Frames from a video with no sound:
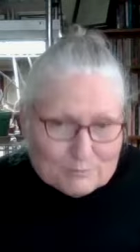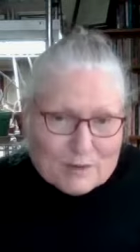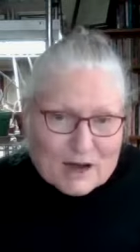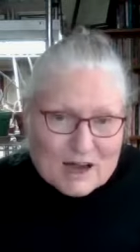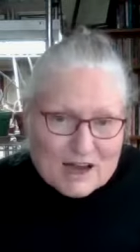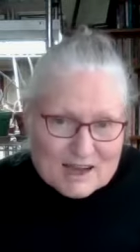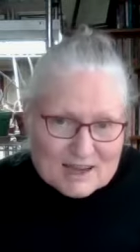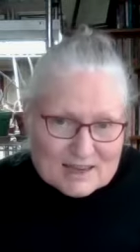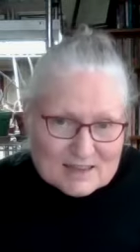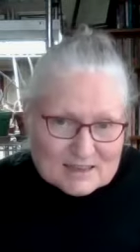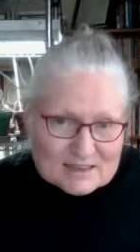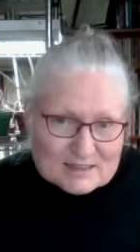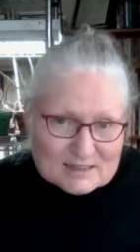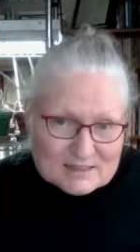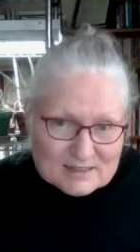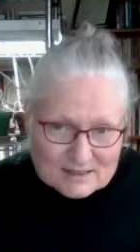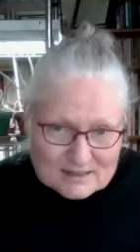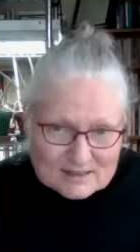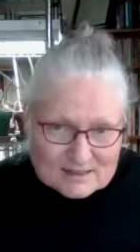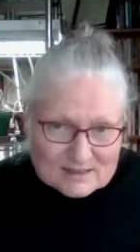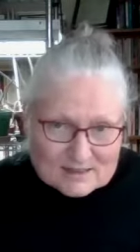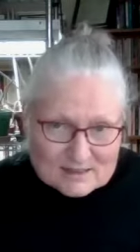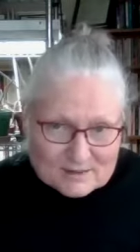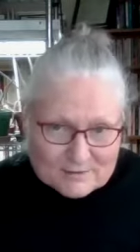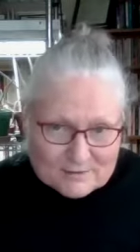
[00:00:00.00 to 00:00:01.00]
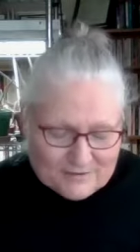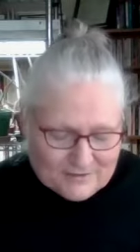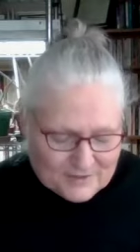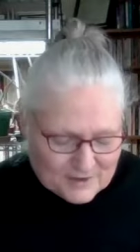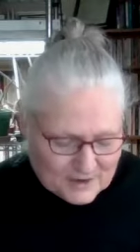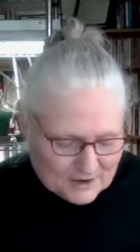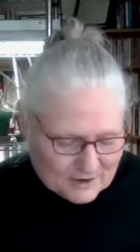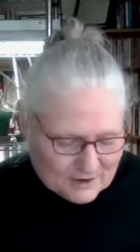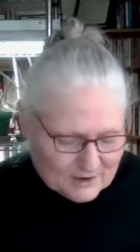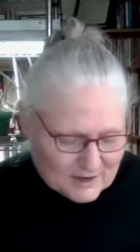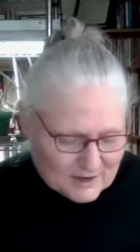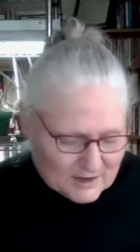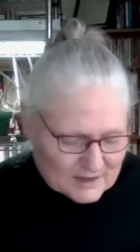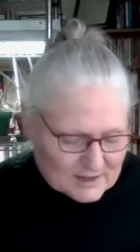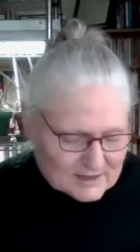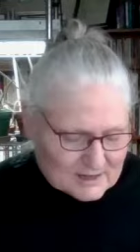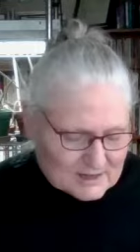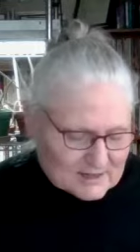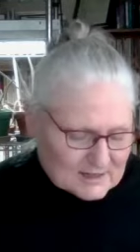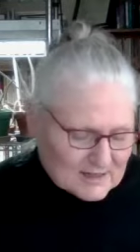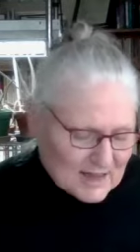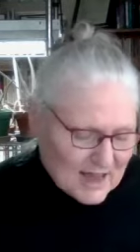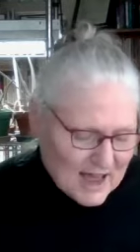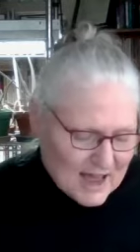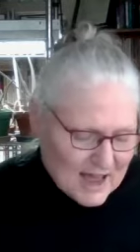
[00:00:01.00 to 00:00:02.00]
My sense of
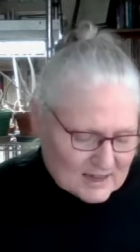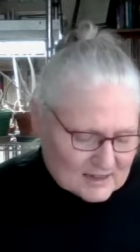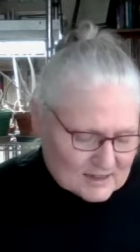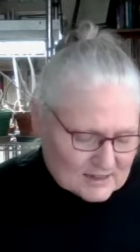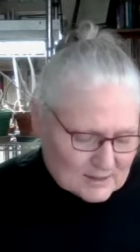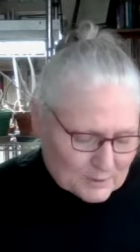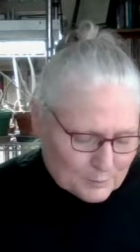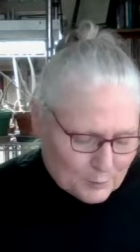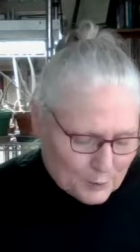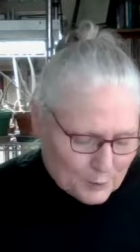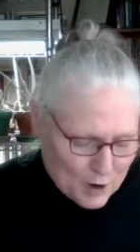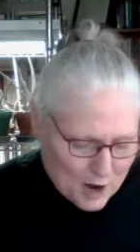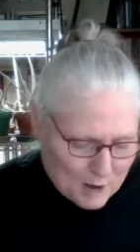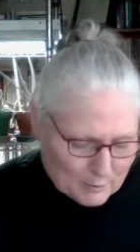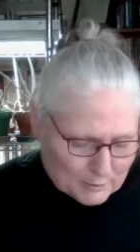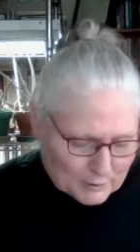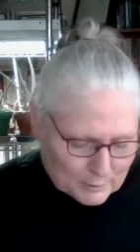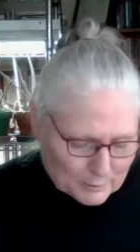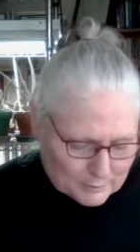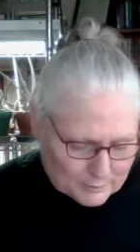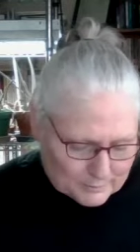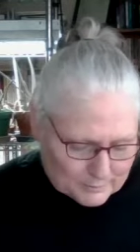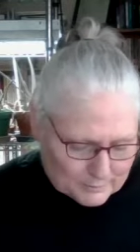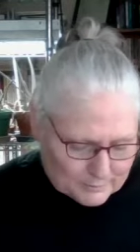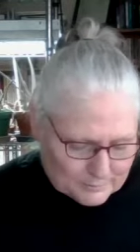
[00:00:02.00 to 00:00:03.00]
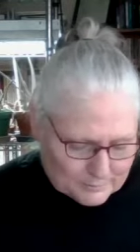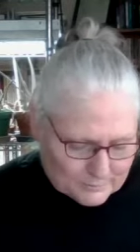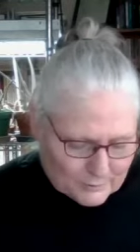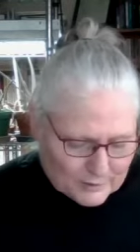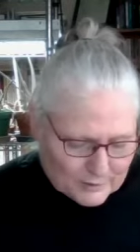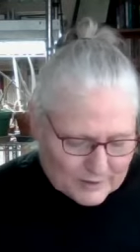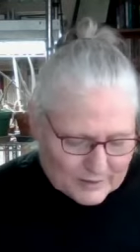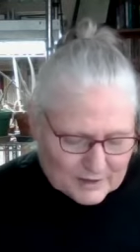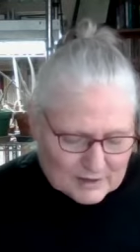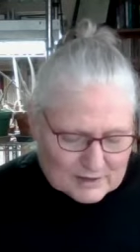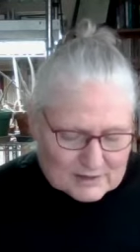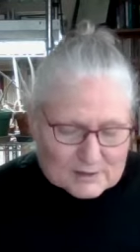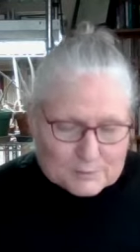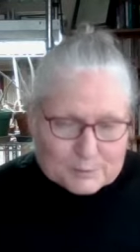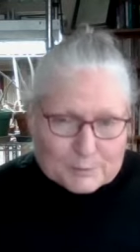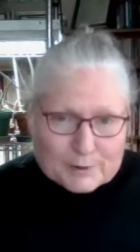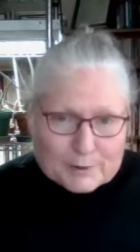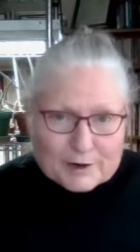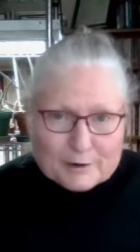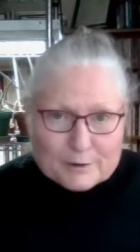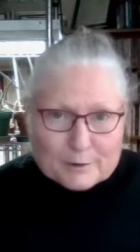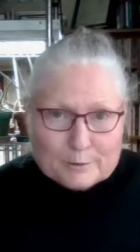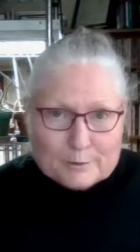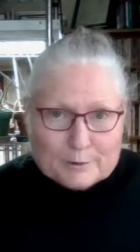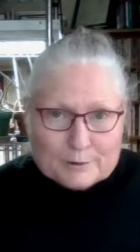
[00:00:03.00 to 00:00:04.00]
fairness has a problem with this
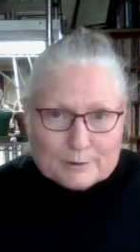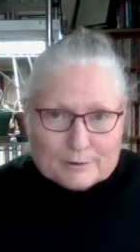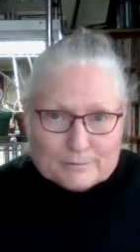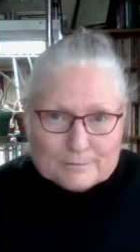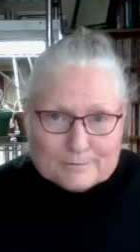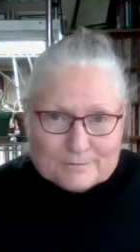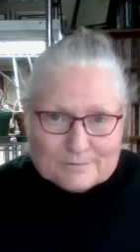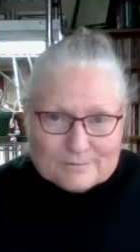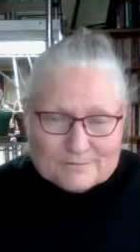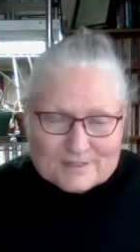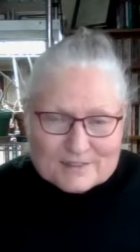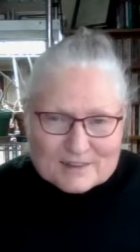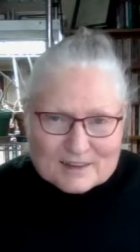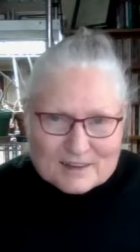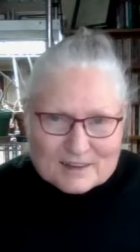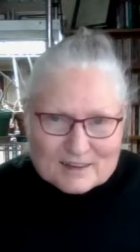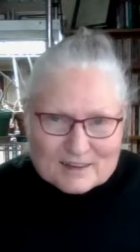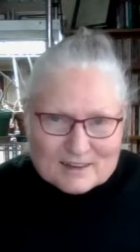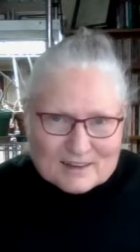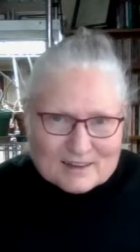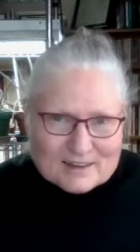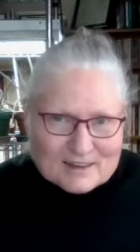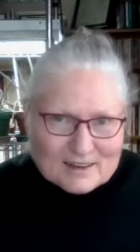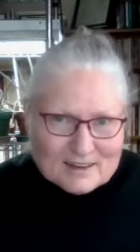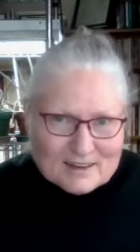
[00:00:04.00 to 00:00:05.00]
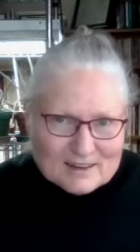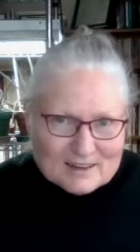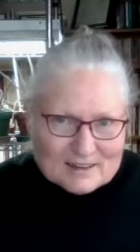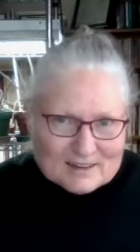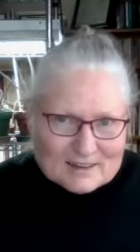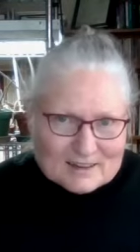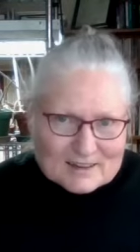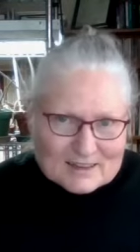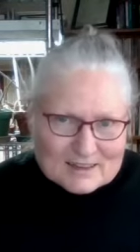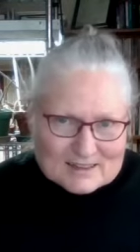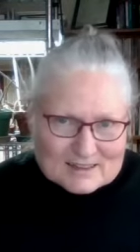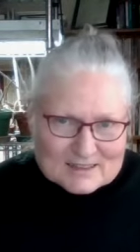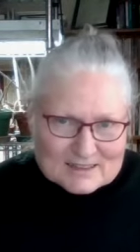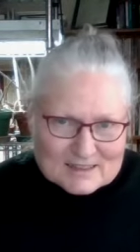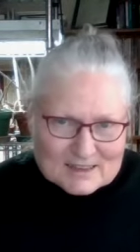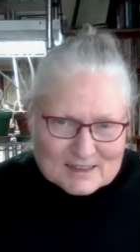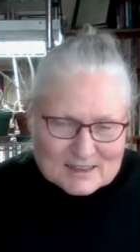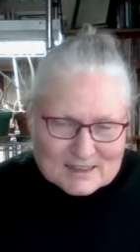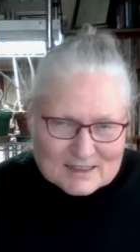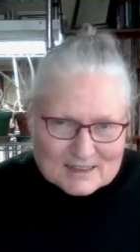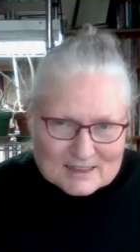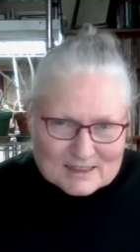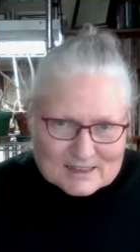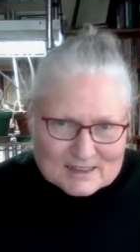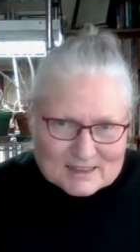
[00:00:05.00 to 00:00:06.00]
parable and its
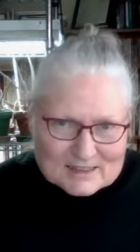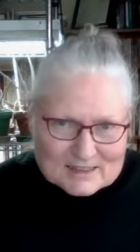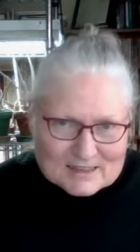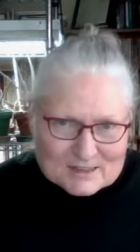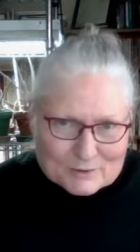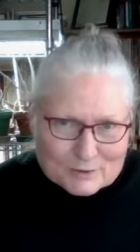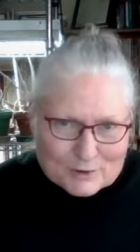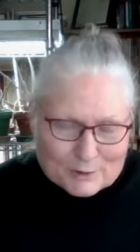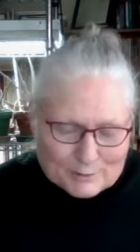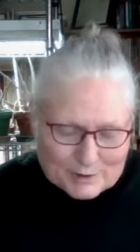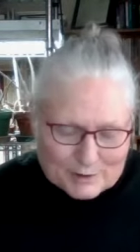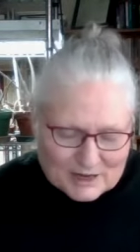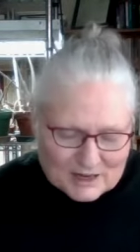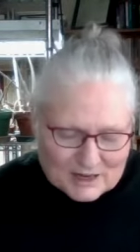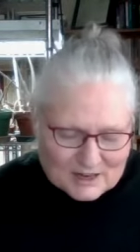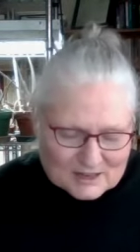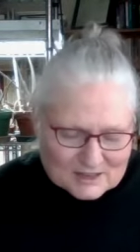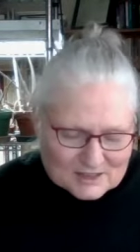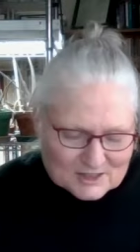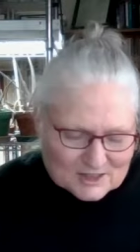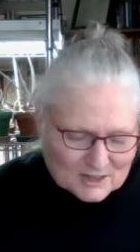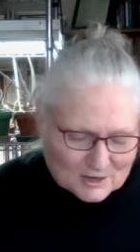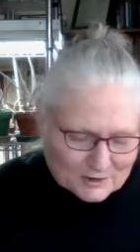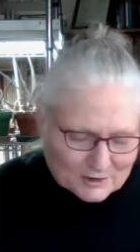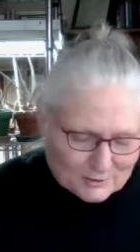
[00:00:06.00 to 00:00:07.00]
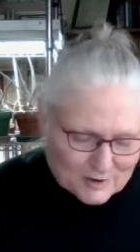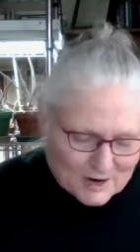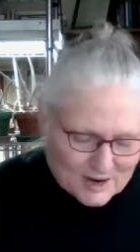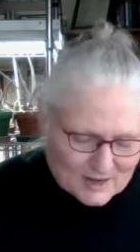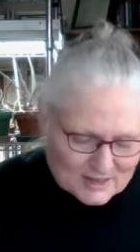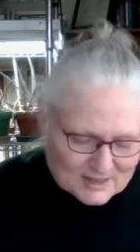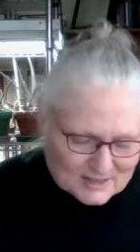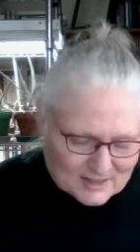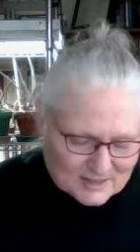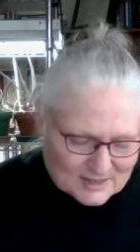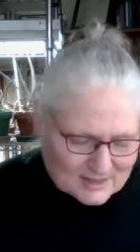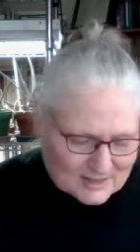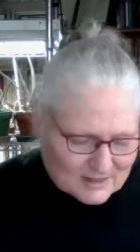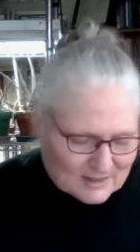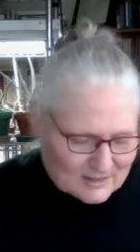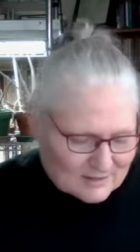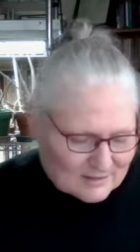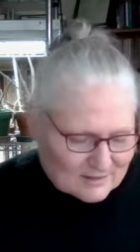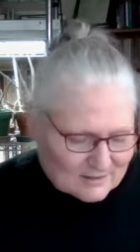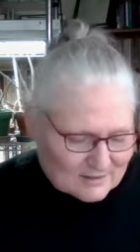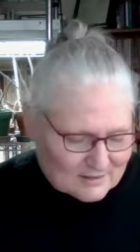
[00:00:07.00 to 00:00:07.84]
indiscriminate generosity.